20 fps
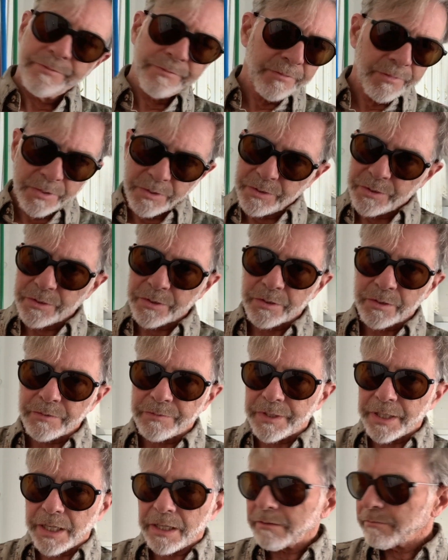you
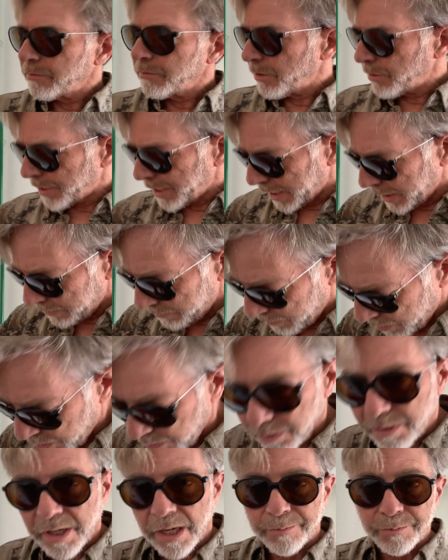deserve that, okay? So
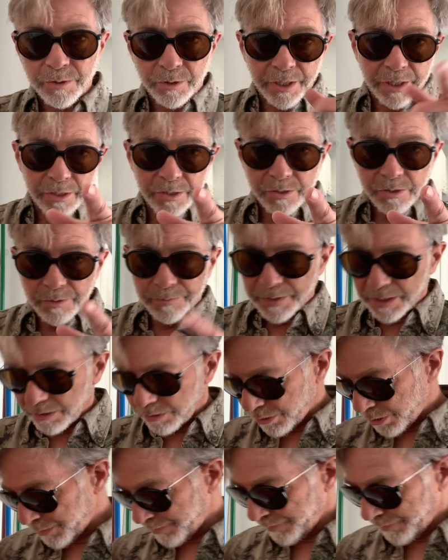stop drinking so
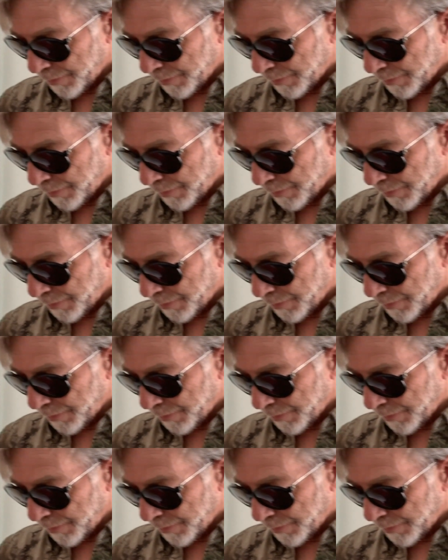much.